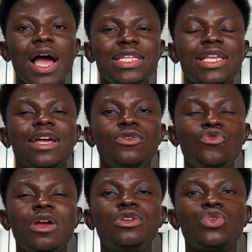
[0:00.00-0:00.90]
anya
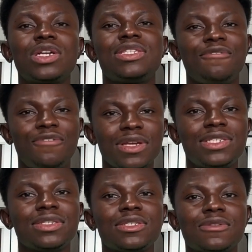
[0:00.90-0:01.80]
urinary tract
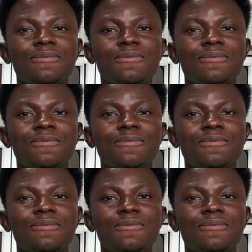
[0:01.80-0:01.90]
infections.